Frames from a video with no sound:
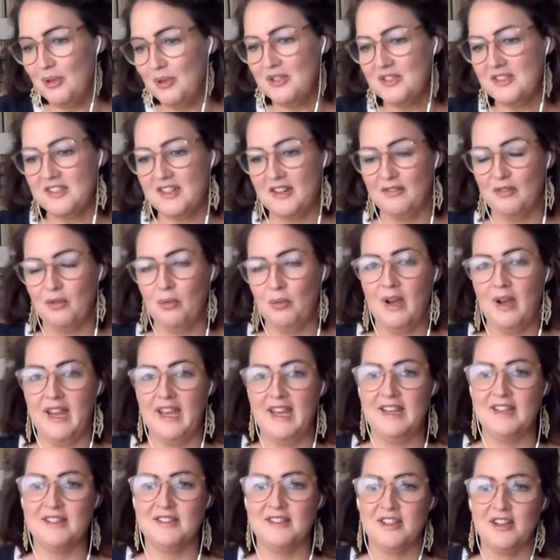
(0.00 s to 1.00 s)
put stuff
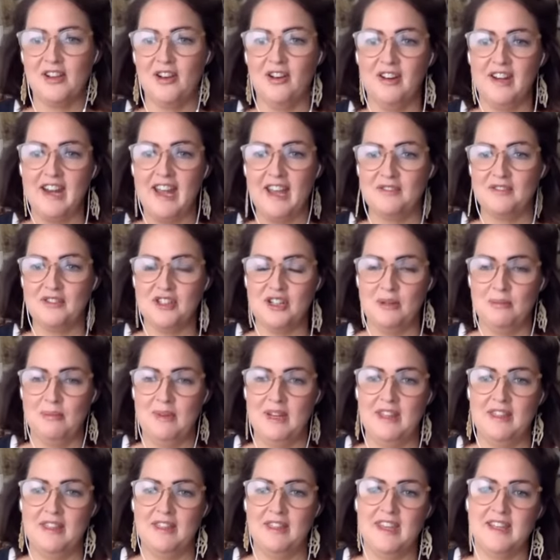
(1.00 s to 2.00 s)
away because I can't have too
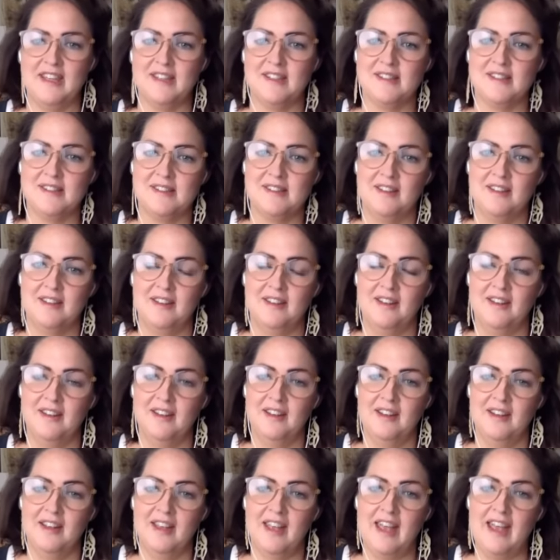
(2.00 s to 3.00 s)
many things
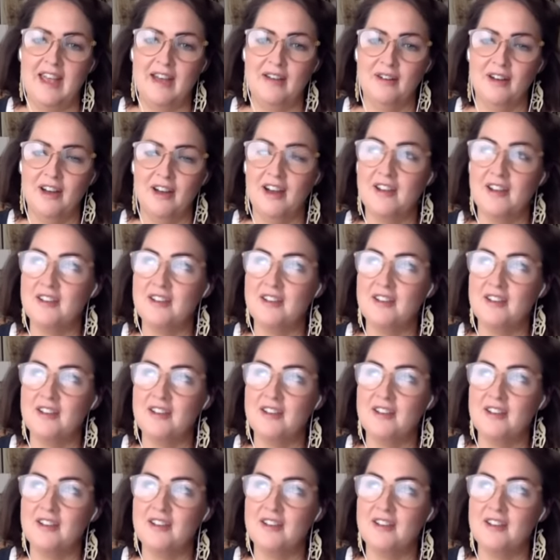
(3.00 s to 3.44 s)
out.